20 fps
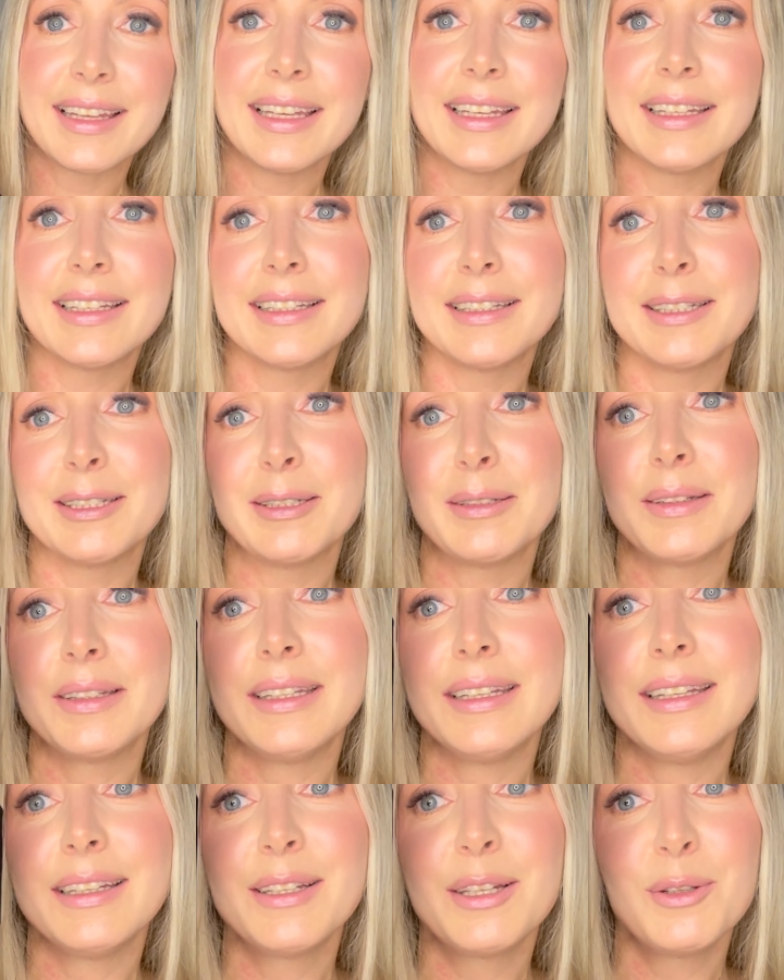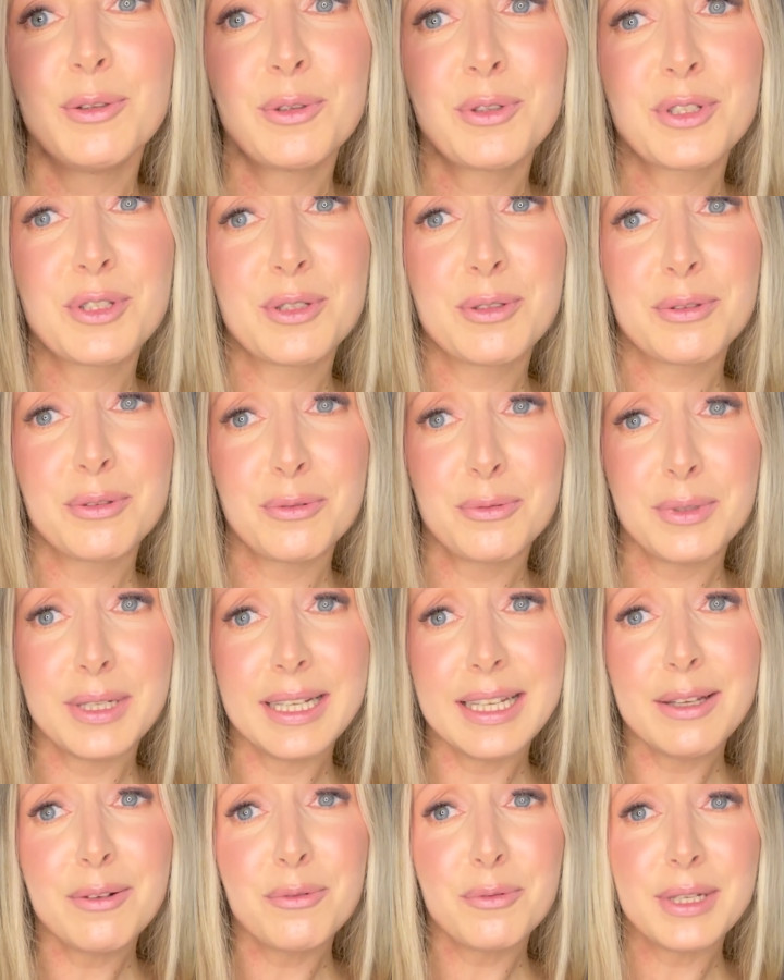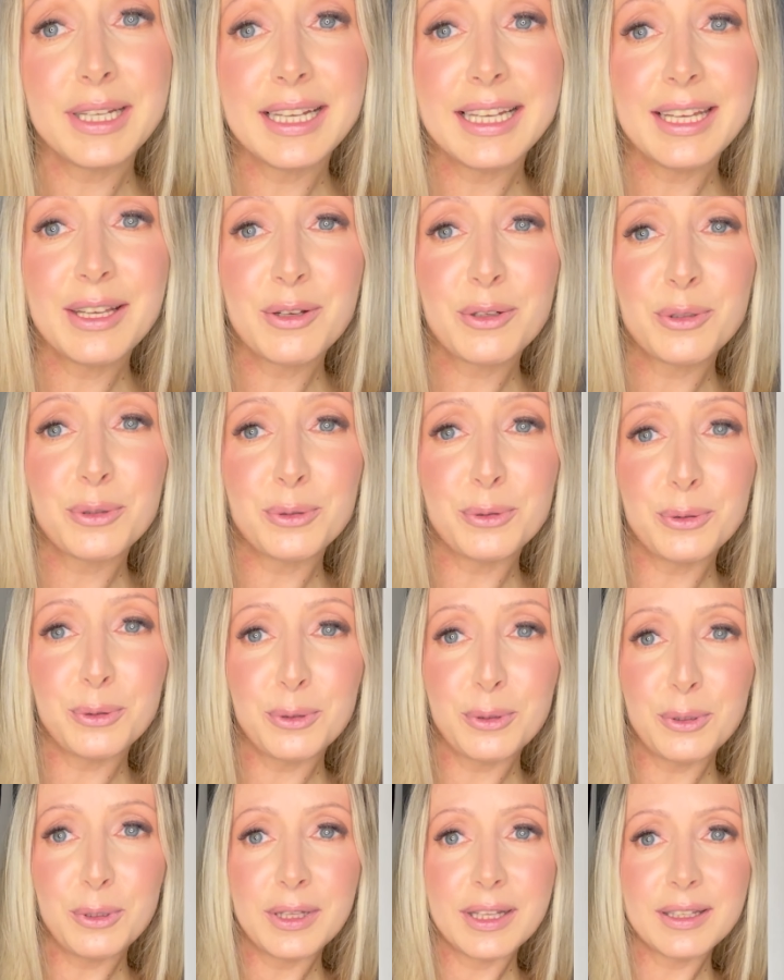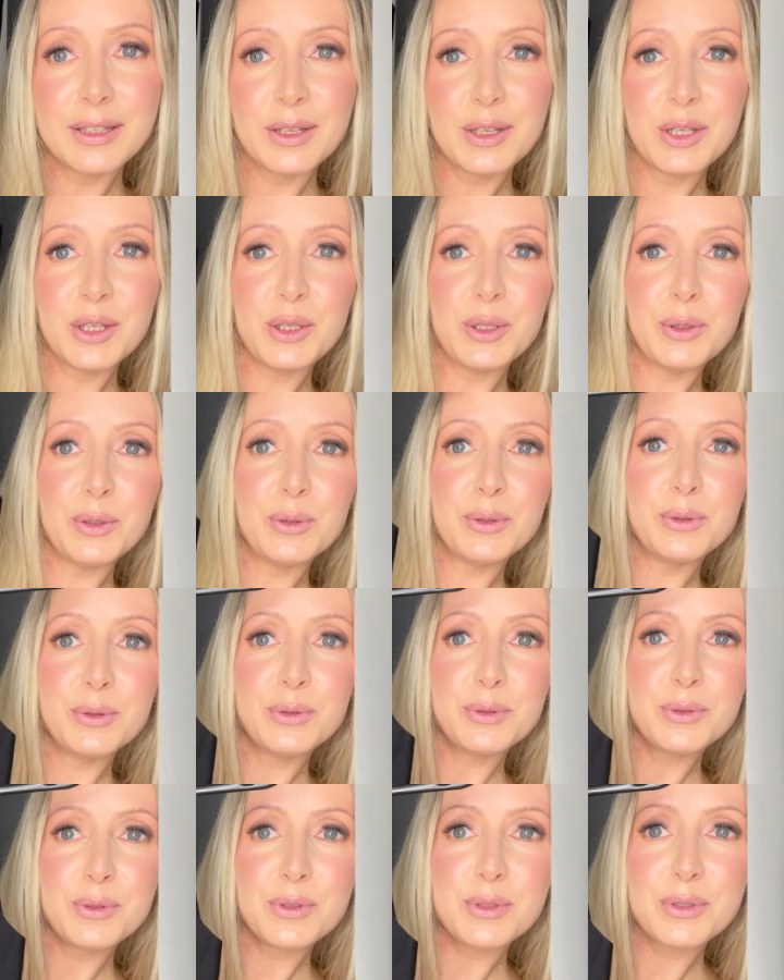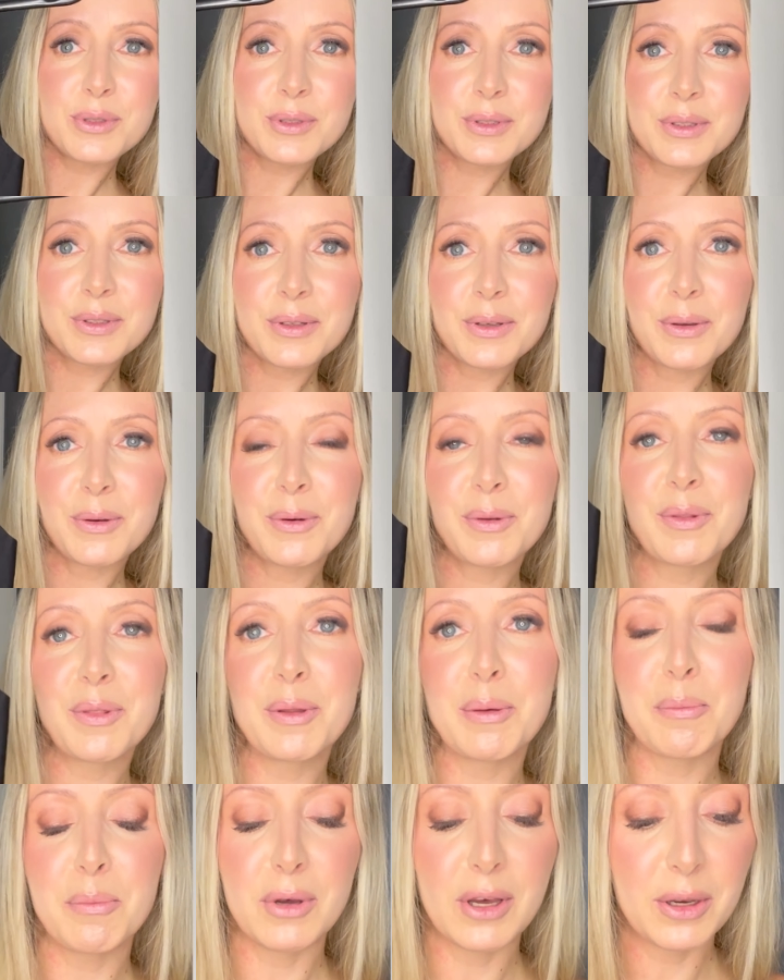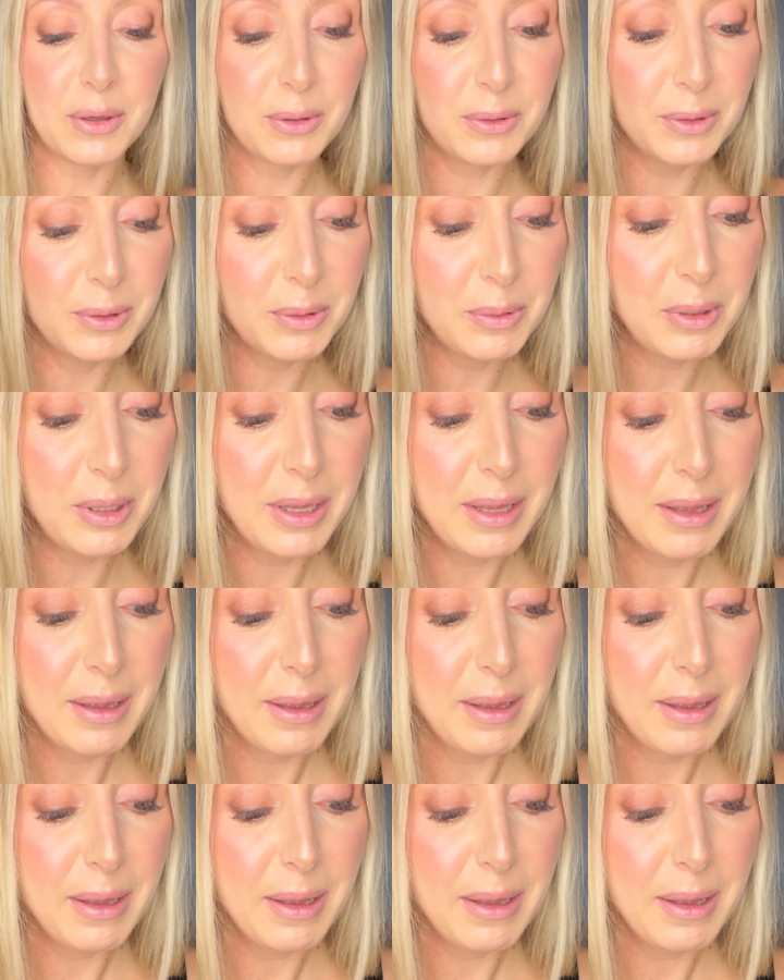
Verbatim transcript: uh, it looked really really cool and cute on the model